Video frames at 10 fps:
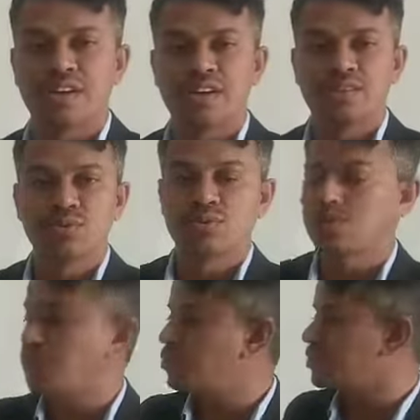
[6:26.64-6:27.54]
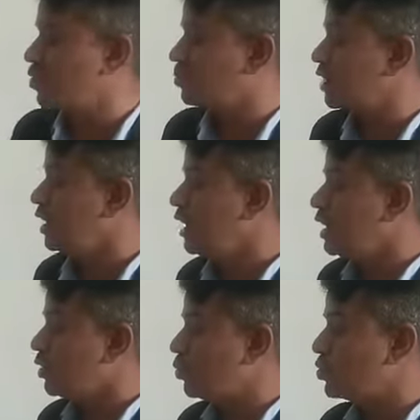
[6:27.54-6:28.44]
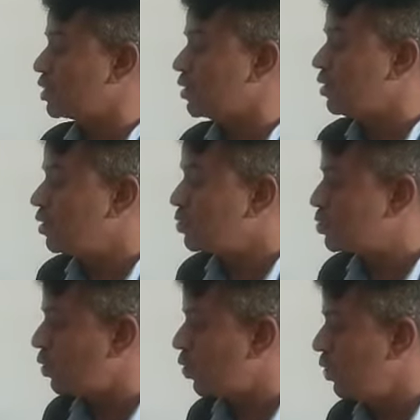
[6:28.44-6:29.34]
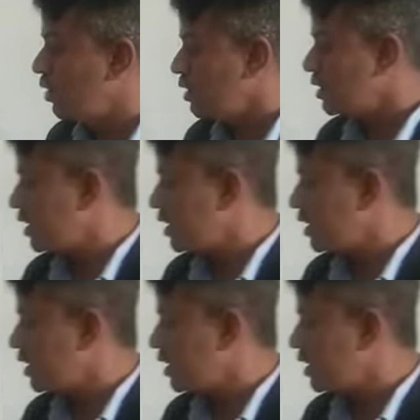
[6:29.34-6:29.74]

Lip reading: it is due to the process of the evolution. So